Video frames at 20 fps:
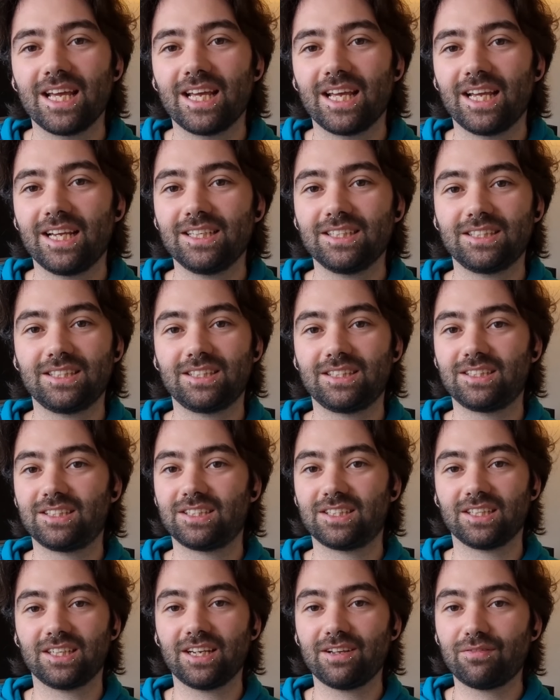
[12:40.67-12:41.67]
His
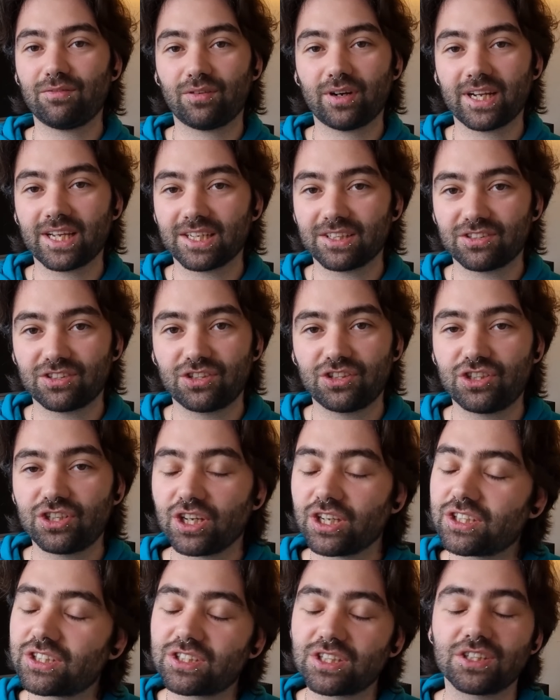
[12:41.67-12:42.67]
delivery is
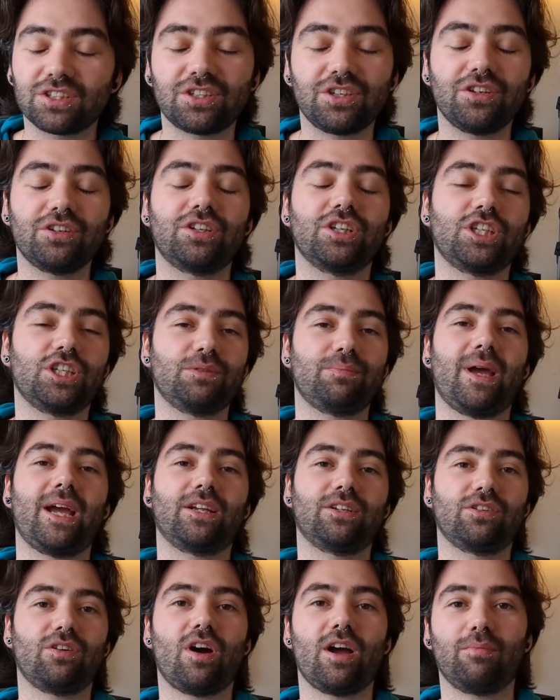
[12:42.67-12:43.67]
just as you'd
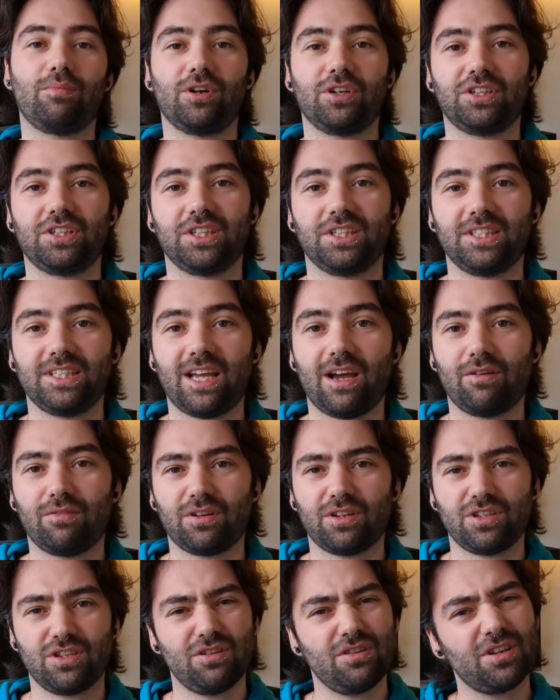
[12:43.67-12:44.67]
expect Guybrush to sound,
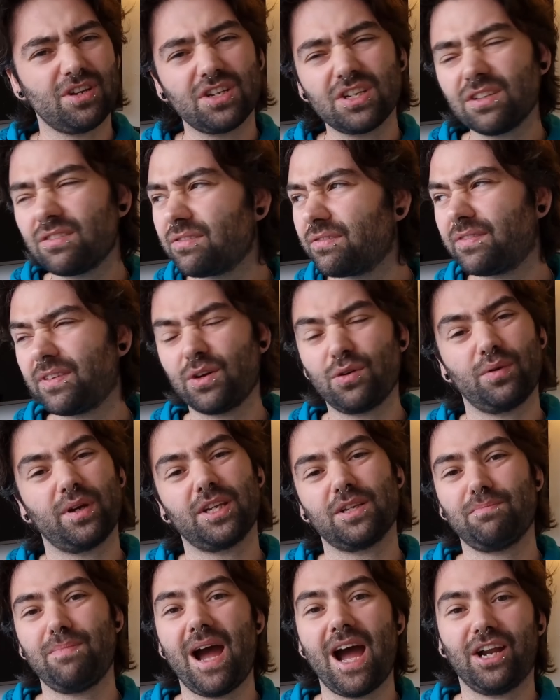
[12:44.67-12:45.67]
and you can just feel
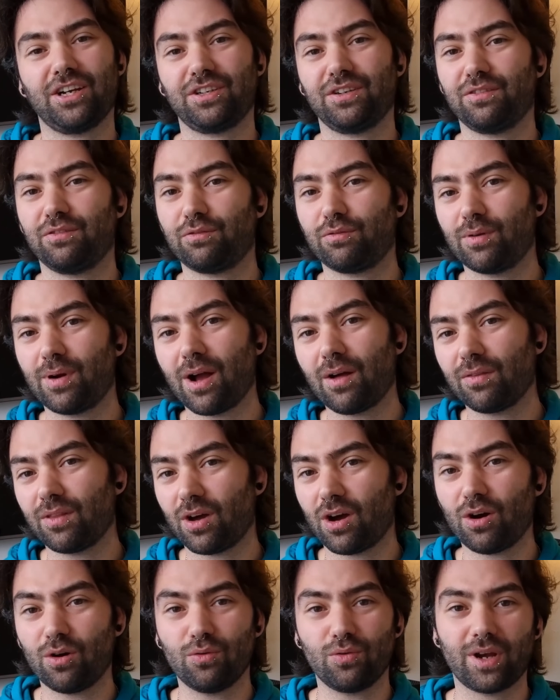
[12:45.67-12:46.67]
his passion throughout the
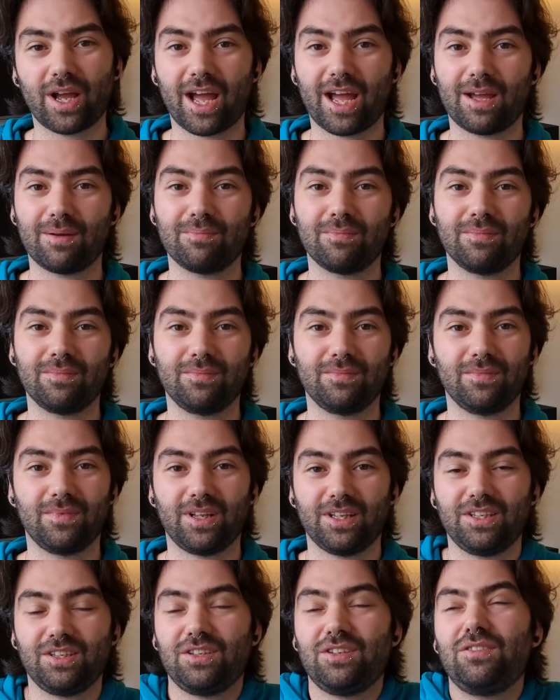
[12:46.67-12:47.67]
whole game.
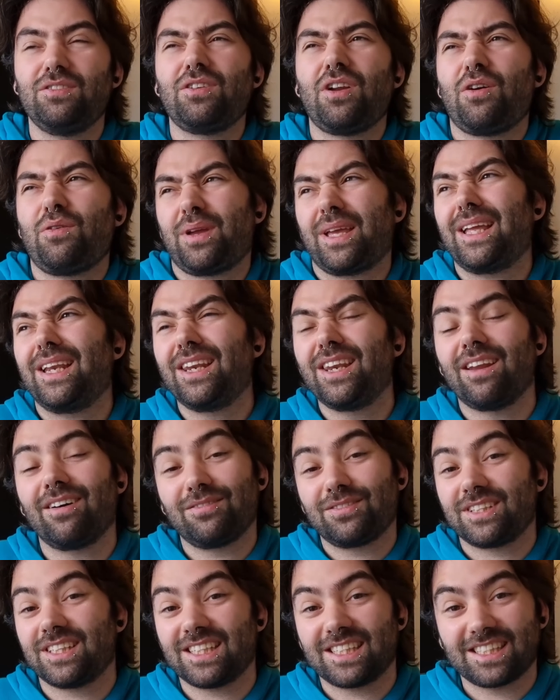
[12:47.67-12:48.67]
Like, you know he
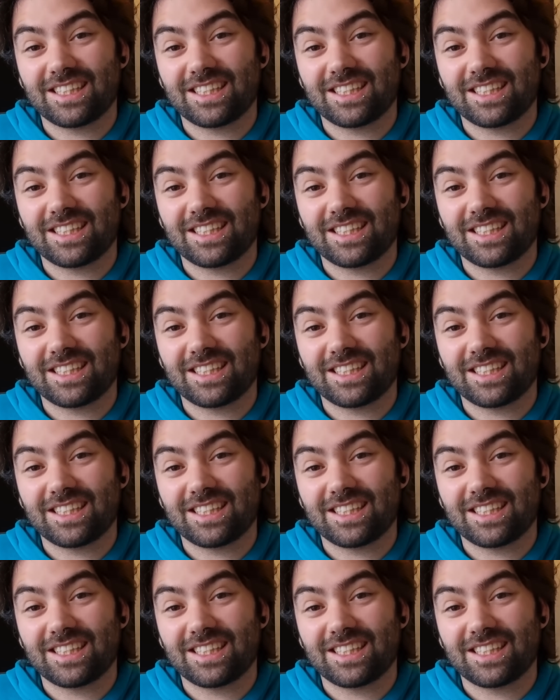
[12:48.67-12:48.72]
loves this